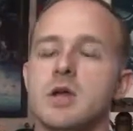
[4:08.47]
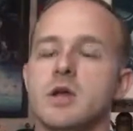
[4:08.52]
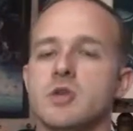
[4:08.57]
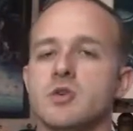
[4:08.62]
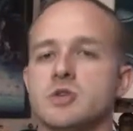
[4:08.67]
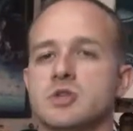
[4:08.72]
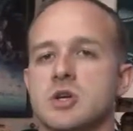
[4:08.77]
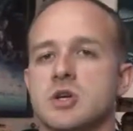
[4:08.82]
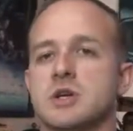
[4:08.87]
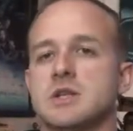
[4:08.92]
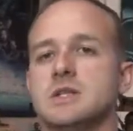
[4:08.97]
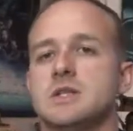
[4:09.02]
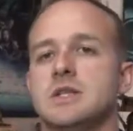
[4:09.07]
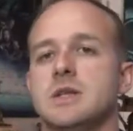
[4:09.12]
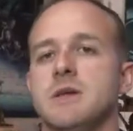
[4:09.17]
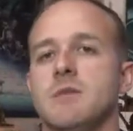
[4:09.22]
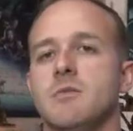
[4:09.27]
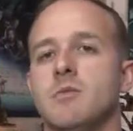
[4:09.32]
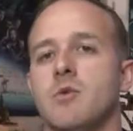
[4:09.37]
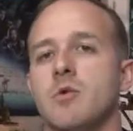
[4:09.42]
you'll start to
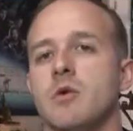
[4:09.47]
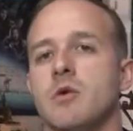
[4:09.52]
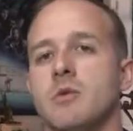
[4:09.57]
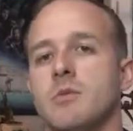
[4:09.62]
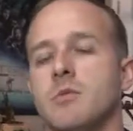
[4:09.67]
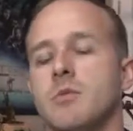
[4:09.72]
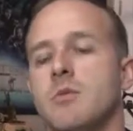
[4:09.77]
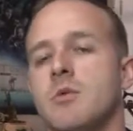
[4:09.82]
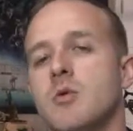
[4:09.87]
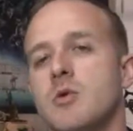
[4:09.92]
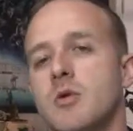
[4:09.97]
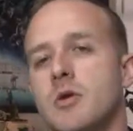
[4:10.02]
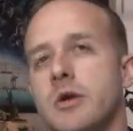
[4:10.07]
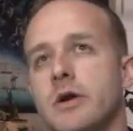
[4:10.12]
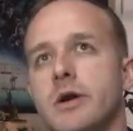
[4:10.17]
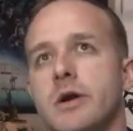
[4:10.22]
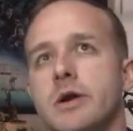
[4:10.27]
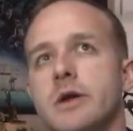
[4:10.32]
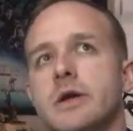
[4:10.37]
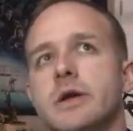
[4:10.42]
see more and
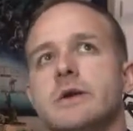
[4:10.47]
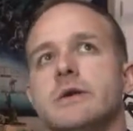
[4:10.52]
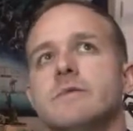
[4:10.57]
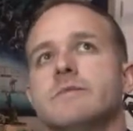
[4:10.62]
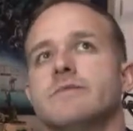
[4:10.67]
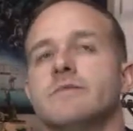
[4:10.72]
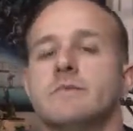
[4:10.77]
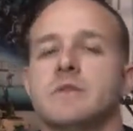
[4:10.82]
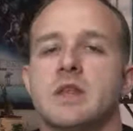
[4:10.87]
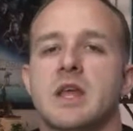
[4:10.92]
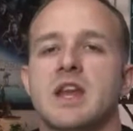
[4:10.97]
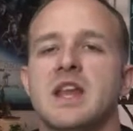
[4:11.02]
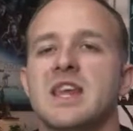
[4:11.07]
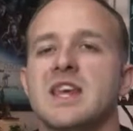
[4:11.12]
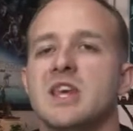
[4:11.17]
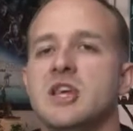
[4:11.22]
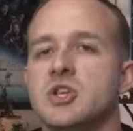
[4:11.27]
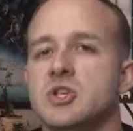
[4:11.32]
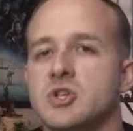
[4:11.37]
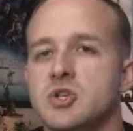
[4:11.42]
more kind of
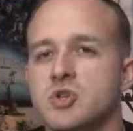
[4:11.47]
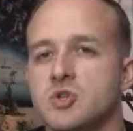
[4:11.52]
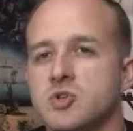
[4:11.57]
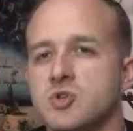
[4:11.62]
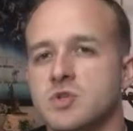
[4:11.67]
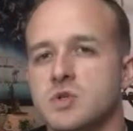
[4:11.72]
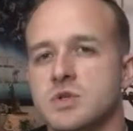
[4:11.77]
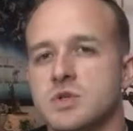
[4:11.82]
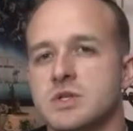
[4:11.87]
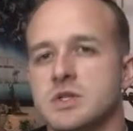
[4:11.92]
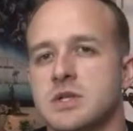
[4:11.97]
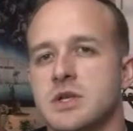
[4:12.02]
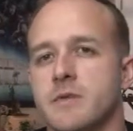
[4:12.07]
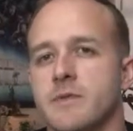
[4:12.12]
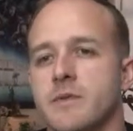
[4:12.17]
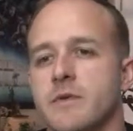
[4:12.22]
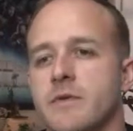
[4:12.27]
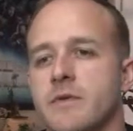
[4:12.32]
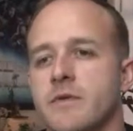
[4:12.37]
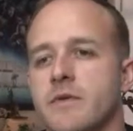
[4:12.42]
issues with
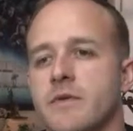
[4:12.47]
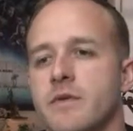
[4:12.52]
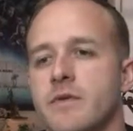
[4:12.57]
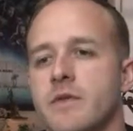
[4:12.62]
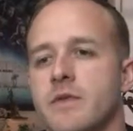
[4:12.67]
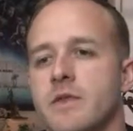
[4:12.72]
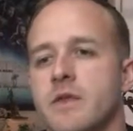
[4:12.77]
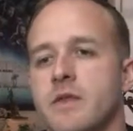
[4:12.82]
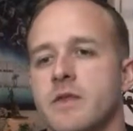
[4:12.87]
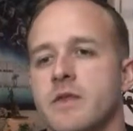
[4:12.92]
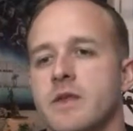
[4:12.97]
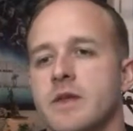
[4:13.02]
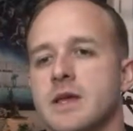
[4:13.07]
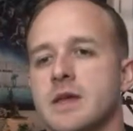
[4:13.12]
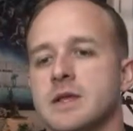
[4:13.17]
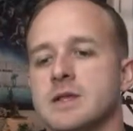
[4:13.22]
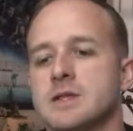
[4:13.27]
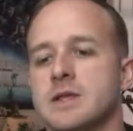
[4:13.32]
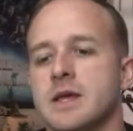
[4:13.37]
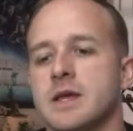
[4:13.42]
some of the things.